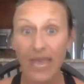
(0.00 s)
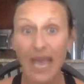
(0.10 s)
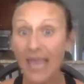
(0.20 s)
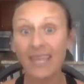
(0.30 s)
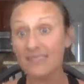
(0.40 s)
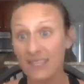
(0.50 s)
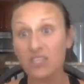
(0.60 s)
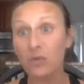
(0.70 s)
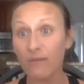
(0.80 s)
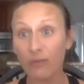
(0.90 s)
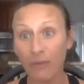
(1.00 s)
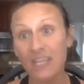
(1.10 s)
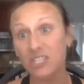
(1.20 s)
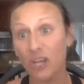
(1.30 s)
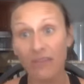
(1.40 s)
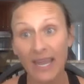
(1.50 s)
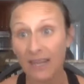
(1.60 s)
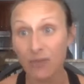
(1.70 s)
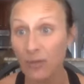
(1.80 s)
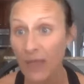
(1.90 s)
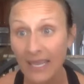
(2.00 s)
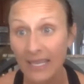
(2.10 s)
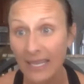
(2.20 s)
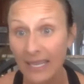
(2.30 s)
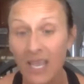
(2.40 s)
I can send you information on that if you'd like it.